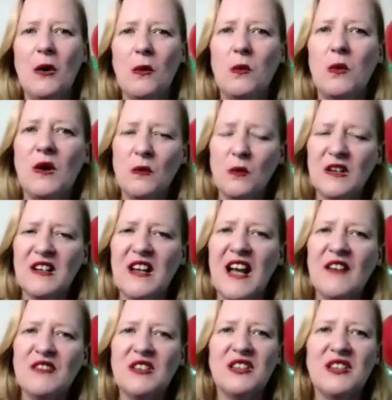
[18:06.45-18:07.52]
What
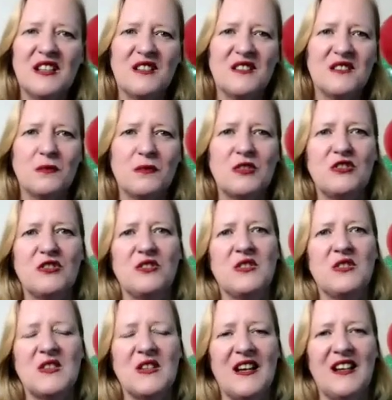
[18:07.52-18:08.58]
other things would you
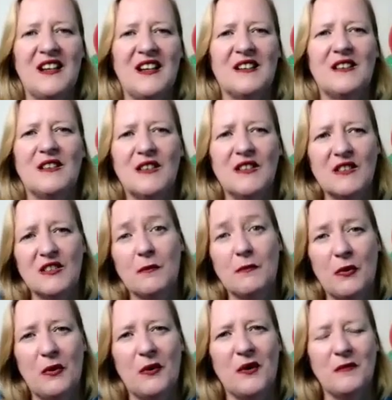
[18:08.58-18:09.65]
say to
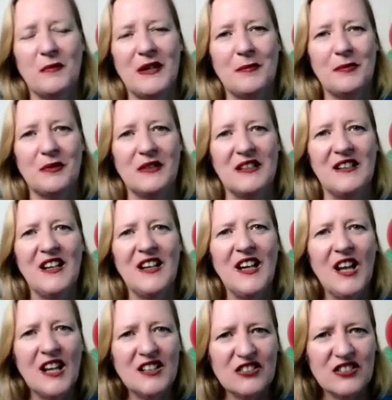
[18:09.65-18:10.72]
support people in
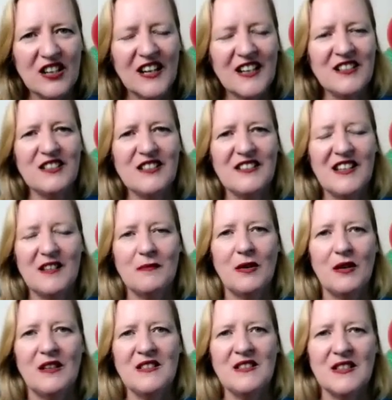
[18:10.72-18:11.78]
changing that
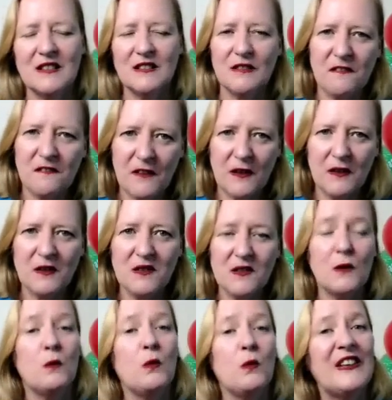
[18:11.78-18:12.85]
mindset to
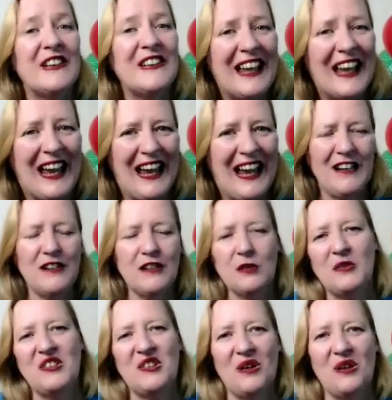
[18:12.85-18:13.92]
focus on what you can do
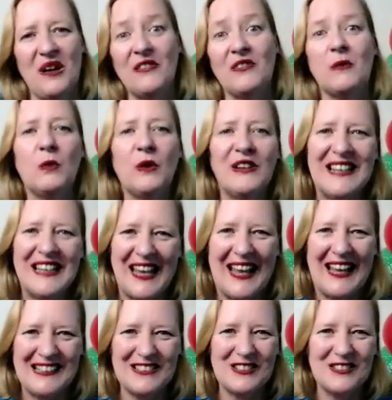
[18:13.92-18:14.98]
in your life and what you
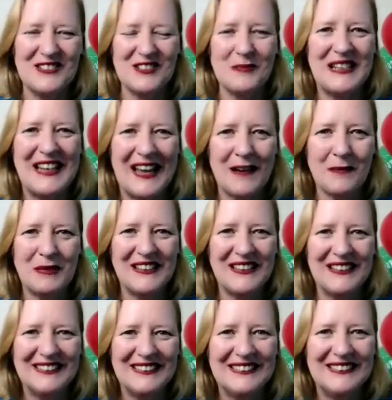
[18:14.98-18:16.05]
can do to be
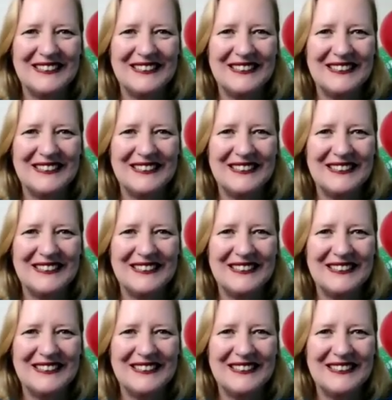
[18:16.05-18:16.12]
happy?